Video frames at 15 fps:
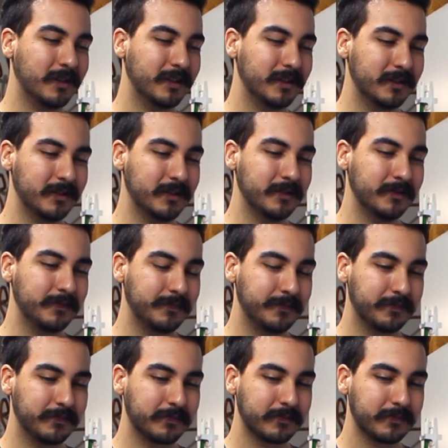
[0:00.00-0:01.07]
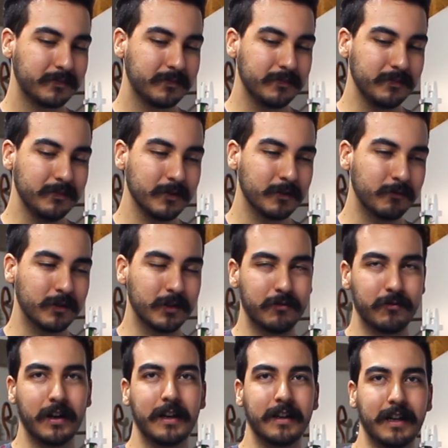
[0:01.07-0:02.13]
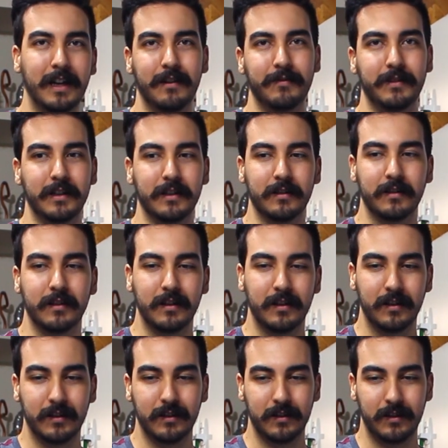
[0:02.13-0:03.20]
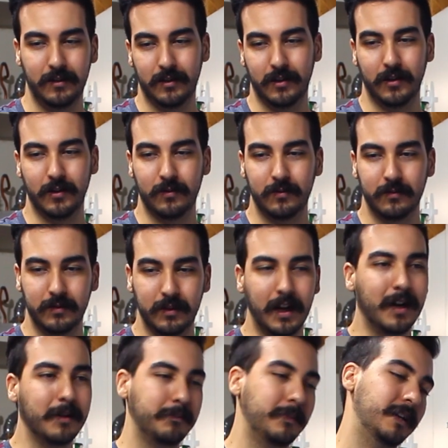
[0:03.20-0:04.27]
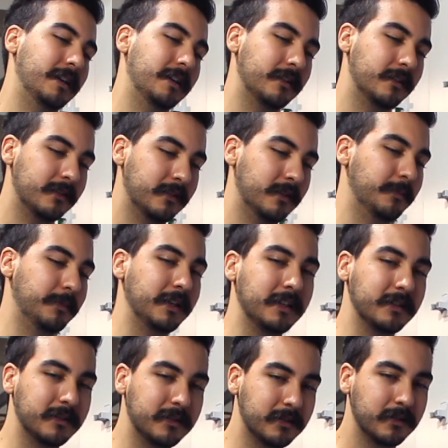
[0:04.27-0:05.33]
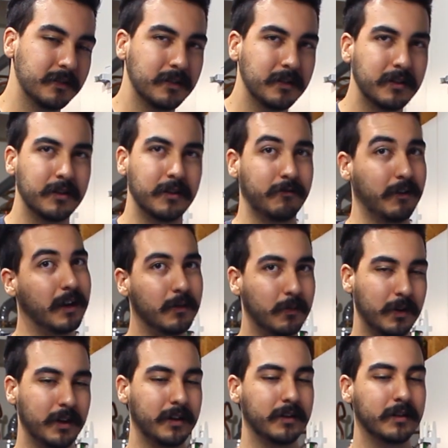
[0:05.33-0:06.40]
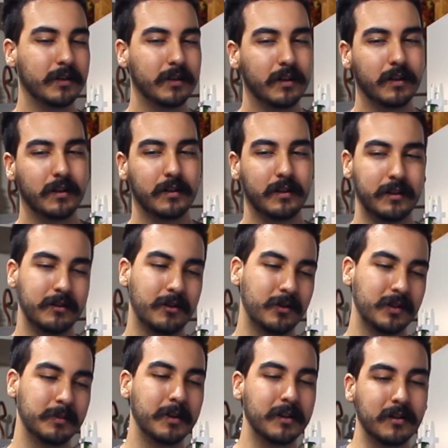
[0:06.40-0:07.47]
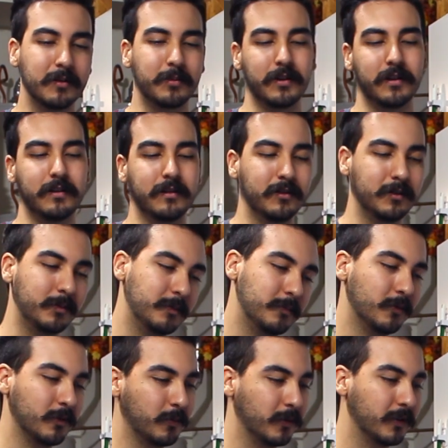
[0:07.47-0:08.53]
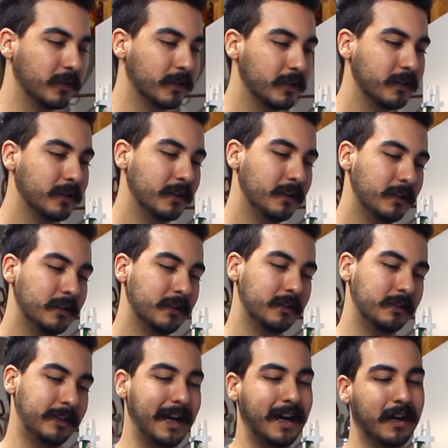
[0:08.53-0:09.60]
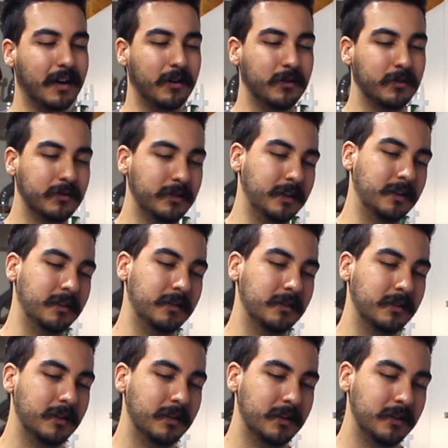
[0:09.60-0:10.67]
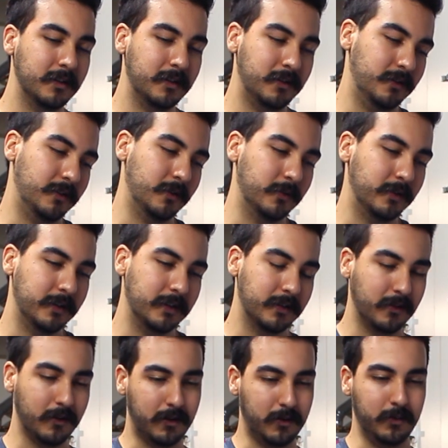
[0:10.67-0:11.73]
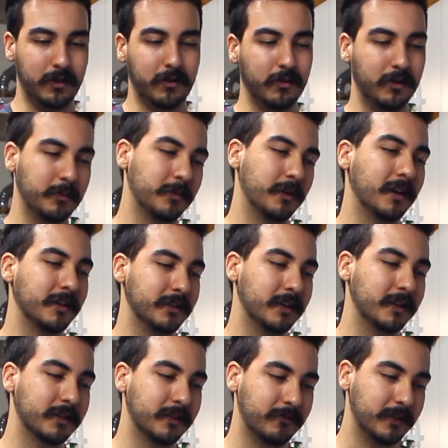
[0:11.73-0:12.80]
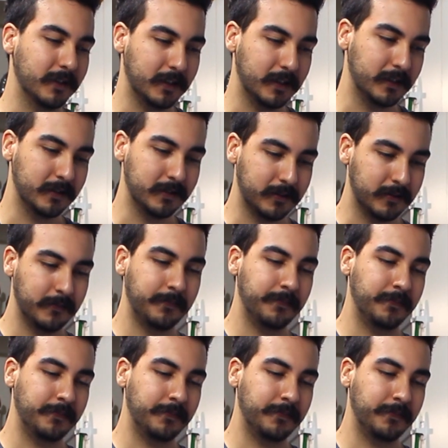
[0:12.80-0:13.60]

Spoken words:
want to regret having, not made the piece the right way. It's always better to put in a little bit more work now than, to get all the way through the project and realize,